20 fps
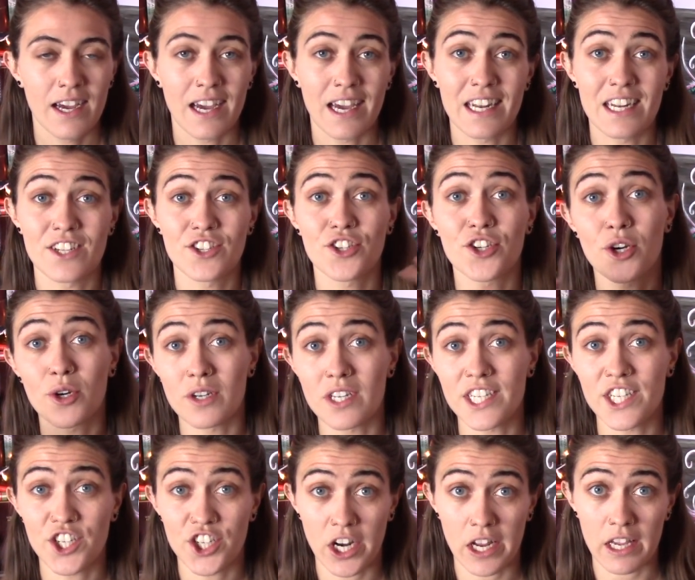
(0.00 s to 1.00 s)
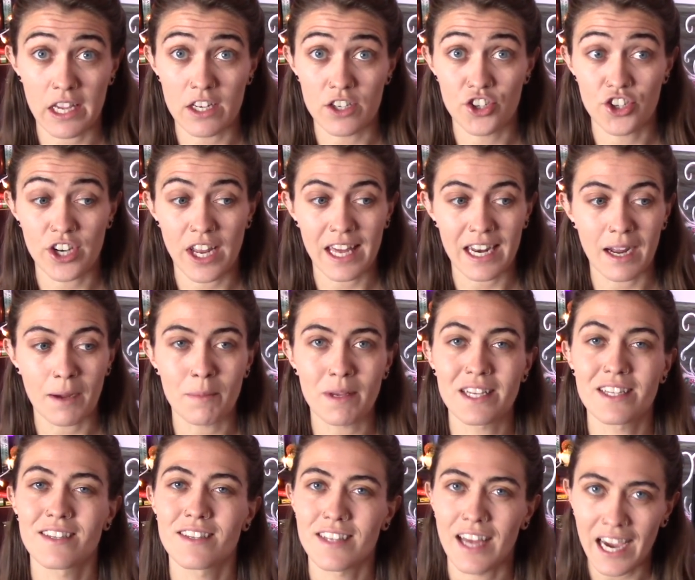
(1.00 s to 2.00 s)
And it's totally changed, and I'm
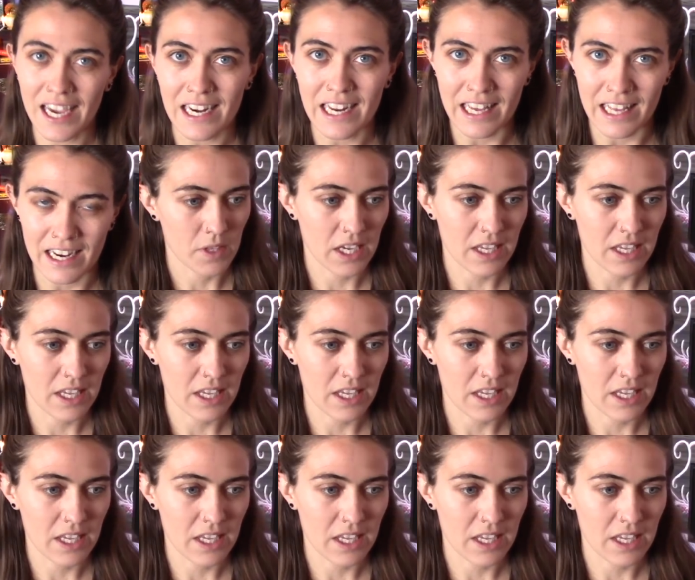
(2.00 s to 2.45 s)
excited.